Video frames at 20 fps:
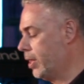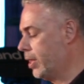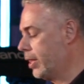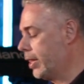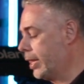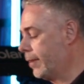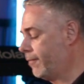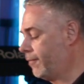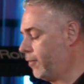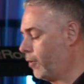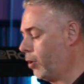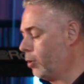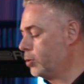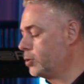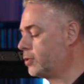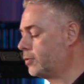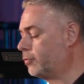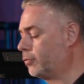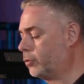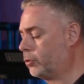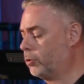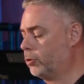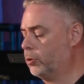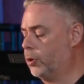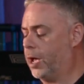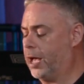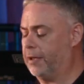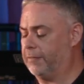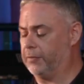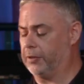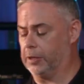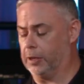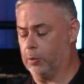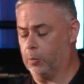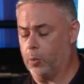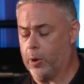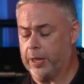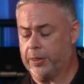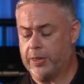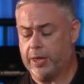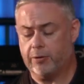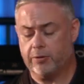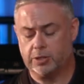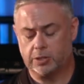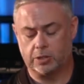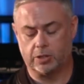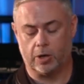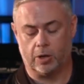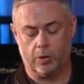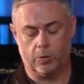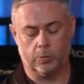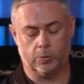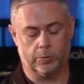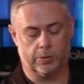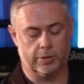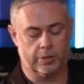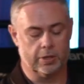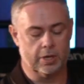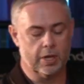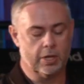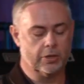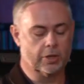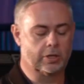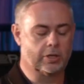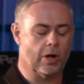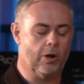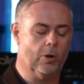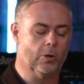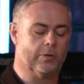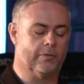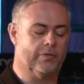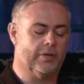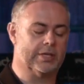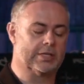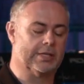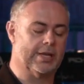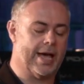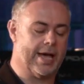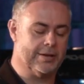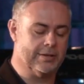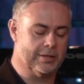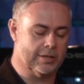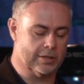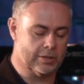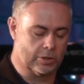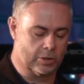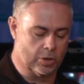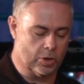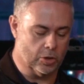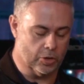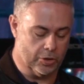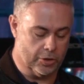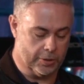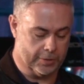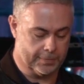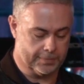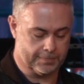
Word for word: It flows through Havilah, where there is gold. The gold of this land is good.